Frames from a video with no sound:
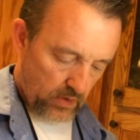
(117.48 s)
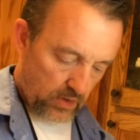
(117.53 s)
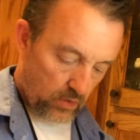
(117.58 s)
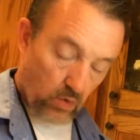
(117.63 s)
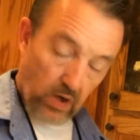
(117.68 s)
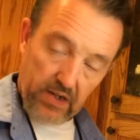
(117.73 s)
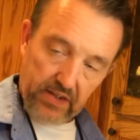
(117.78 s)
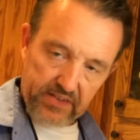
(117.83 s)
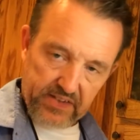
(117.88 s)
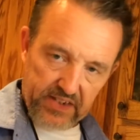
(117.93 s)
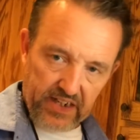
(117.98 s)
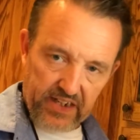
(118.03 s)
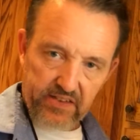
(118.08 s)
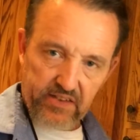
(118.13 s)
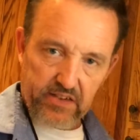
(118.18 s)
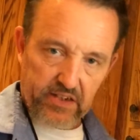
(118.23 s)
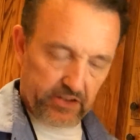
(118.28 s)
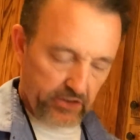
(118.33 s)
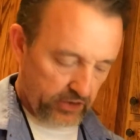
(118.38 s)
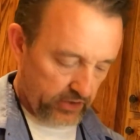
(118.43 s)
you want to
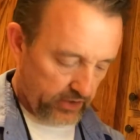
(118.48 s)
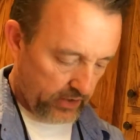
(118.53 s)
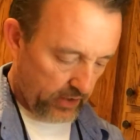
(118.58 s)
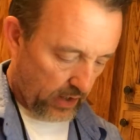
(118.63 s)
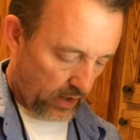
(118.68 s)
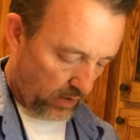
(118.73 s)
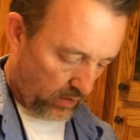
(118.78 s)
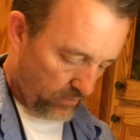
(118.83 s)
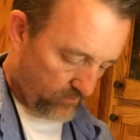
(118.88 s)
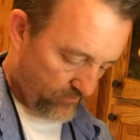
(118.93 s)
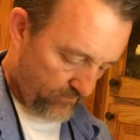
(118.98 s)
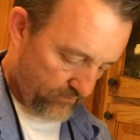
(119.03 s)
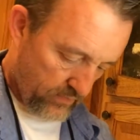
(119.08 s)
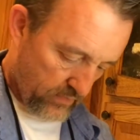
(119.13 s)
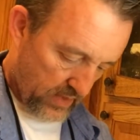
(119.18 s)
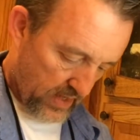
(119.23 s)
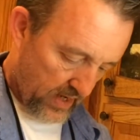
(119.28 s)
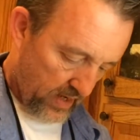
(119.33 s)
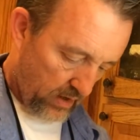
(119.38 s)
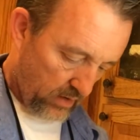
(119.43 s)
taste as you go.
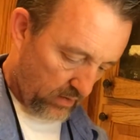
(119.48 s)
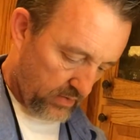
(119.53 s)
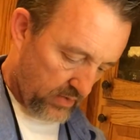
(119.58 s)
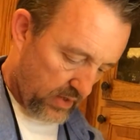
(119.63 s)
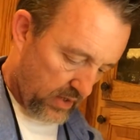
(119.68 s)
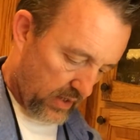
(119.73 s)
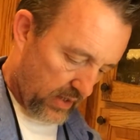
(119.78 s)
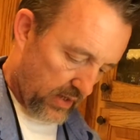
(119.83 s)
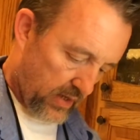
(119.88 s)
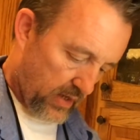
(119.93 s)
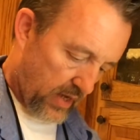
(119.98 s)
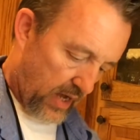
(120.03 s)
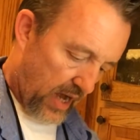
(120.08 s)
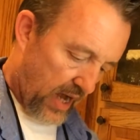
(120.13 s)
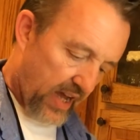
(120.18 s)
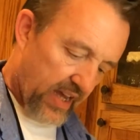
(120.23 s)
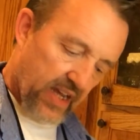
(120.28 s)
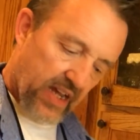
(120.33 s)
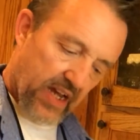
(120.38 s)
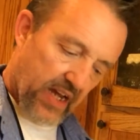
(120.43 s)

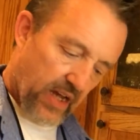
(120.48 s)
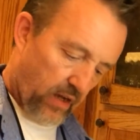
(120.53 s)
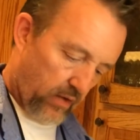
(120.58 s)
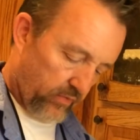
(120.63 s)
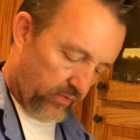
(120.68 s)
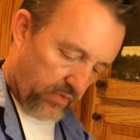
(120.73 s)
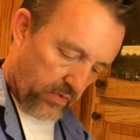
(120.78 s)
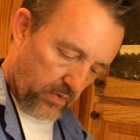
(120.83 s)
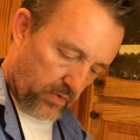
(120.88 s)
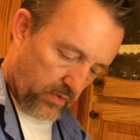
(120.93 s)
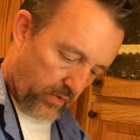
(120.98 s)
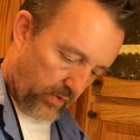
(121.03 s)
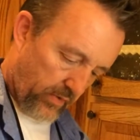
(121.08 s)
I have